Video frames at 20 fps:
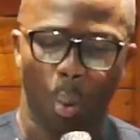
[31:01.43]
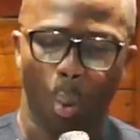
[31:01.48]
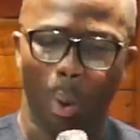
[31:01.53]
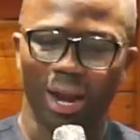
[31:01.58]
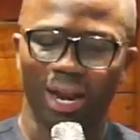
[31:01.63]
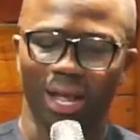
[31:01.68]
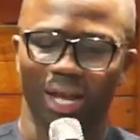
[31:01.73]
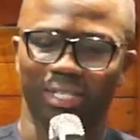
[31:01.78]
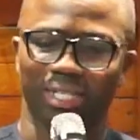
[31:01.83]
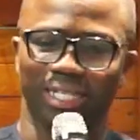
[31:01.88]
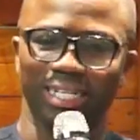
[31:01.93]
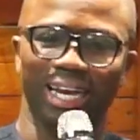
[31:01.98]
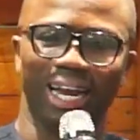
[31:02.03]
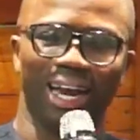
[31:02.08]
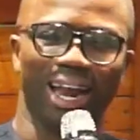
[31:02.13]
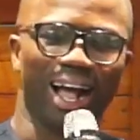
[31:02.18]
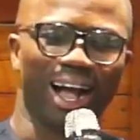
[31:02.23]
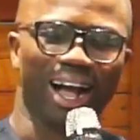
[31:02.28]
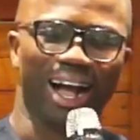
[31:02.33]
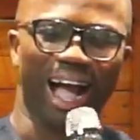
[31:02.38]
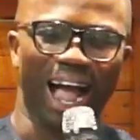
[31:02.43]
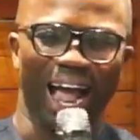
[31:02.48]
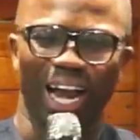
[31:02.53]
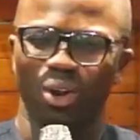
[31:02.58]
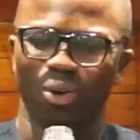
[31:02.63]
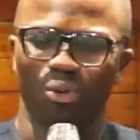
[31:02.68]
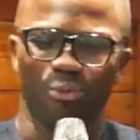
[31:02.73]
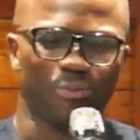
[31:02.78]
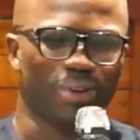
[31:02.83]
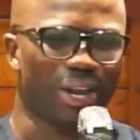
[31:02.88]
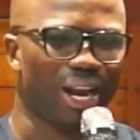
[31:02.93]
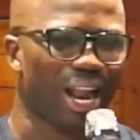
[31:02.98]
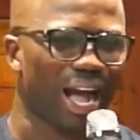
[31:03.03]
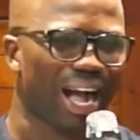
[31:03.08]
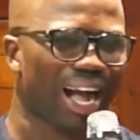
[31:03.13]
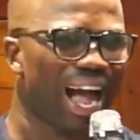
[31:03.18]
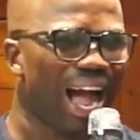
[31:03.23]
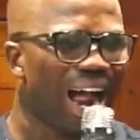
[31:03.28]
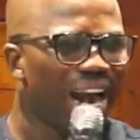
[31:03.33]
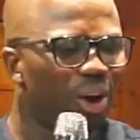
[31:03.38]
I see lack, I don't fear lack.
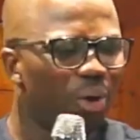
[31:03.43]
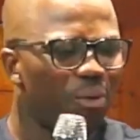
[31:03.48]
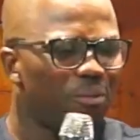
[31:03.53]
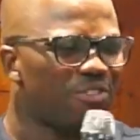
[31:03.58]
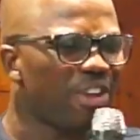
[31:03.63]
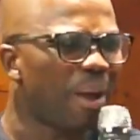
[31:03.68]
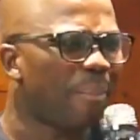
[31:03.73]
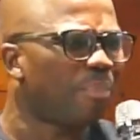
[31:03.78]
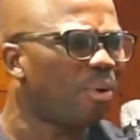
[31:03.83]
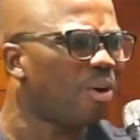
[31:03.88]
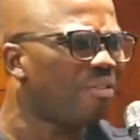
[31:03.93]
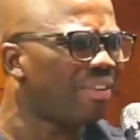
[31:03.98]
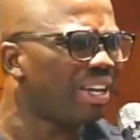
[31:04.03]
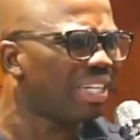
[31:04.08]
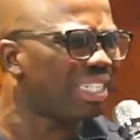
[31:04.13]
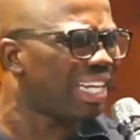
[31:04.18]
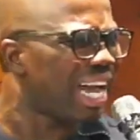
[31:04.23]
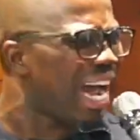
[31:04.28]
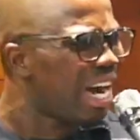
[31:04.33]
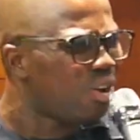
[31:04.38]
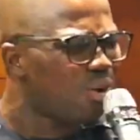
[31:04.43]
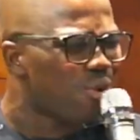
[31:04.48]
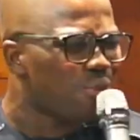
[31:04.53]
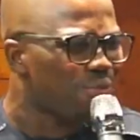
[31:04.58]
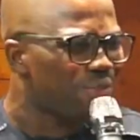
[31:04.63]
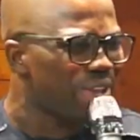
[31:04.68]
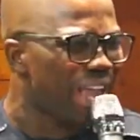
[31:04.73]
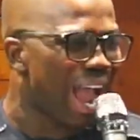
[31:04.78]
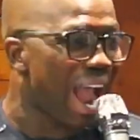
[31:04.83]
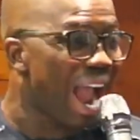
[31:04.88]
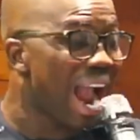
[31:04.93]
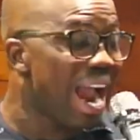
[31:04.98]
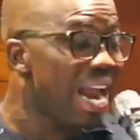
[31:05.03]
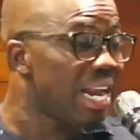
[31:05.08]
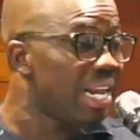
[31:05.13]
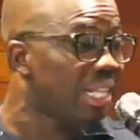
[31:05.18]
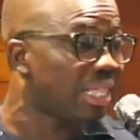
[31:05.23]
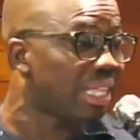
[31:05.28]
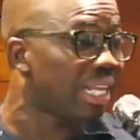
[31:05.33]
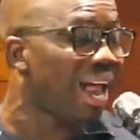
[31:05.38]
I don't fear poverty. I don't fear
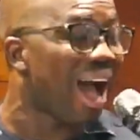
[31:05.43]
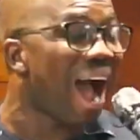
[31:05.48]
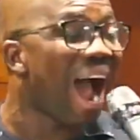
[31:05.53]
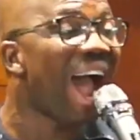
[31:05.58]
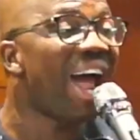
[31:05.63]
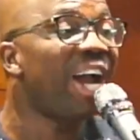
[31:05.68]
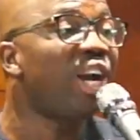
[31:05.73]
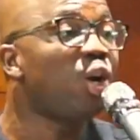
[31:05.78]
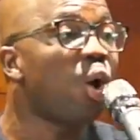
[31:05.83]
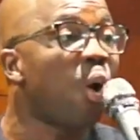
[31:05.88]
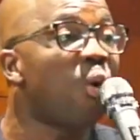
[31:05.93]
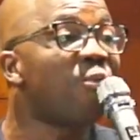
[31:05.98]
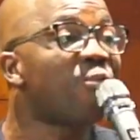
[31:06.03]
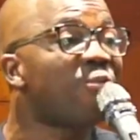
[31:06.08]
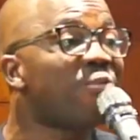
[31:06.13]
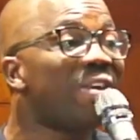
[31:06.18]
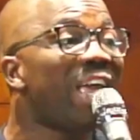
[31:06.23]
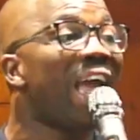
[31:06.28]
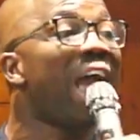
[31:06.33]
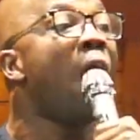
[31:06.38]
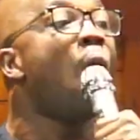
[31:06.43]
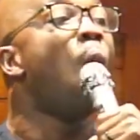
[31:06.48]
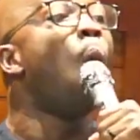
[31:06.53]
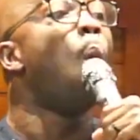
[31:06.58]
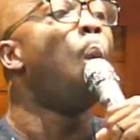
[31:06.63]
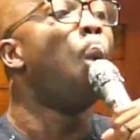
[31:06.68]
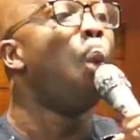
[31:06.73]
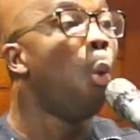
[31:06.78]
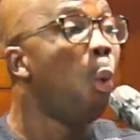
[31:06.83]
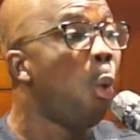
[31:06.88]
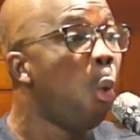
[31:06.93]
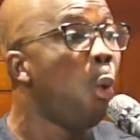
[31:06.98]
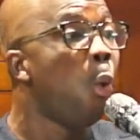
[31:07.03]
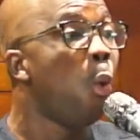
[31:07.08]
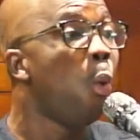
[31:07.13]
anything. I don't fear who.